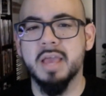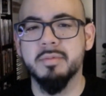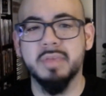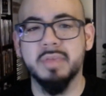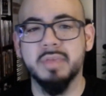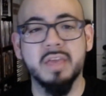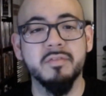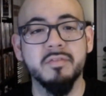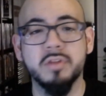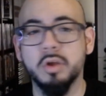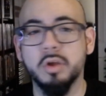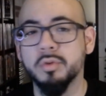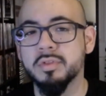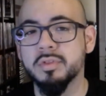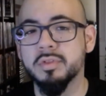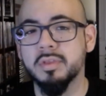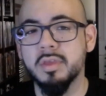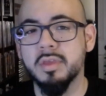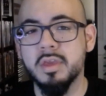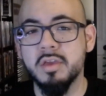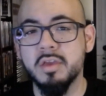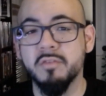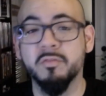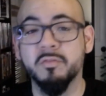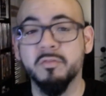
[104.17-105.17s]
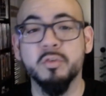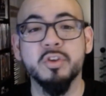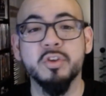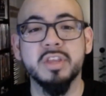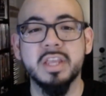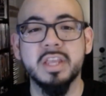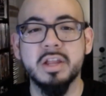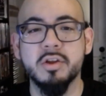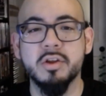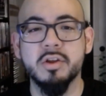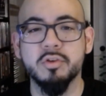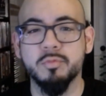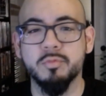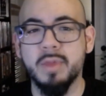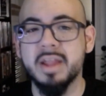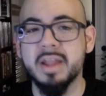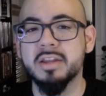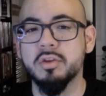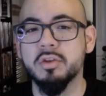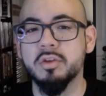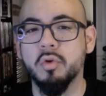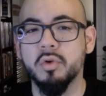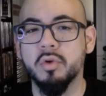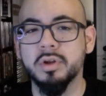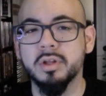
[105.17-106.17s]
Kevin Owens, for years, Randy
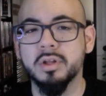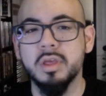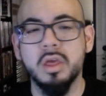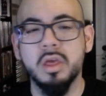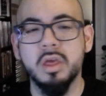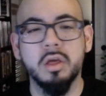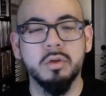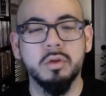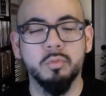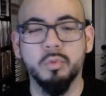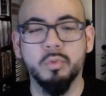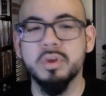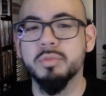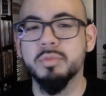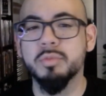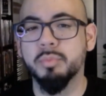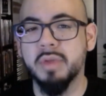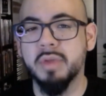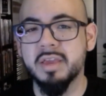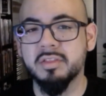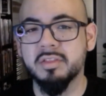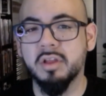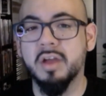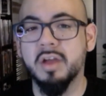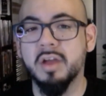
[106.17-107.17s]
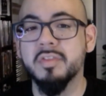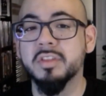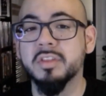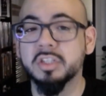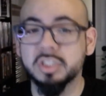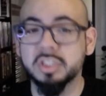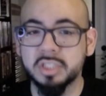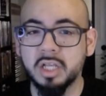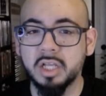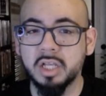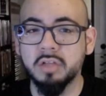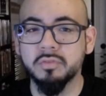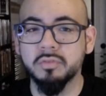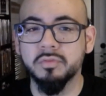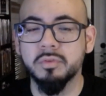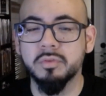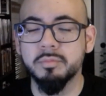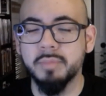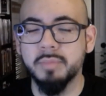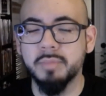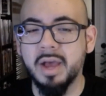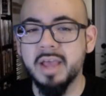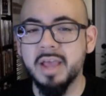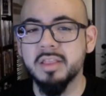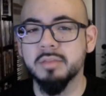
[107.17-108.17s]
Orton was placed on the shelf
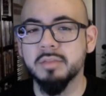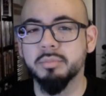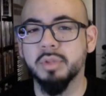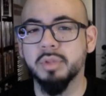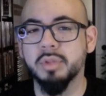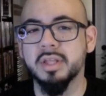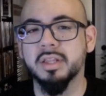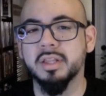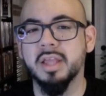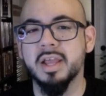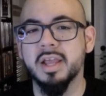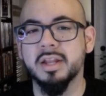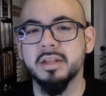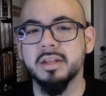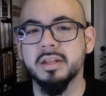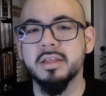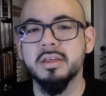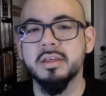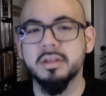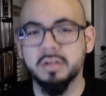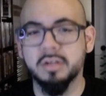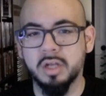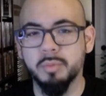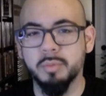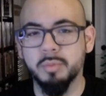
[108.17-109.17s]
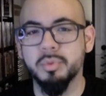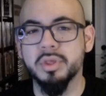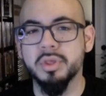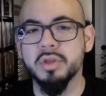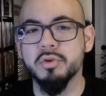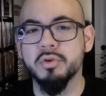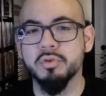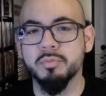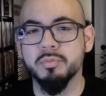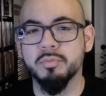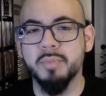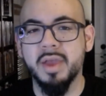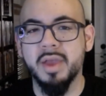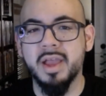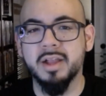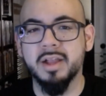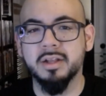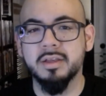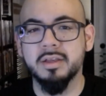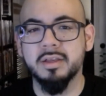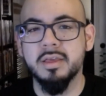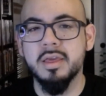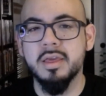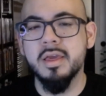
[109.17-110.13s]
by the Bloodline a couple of years back.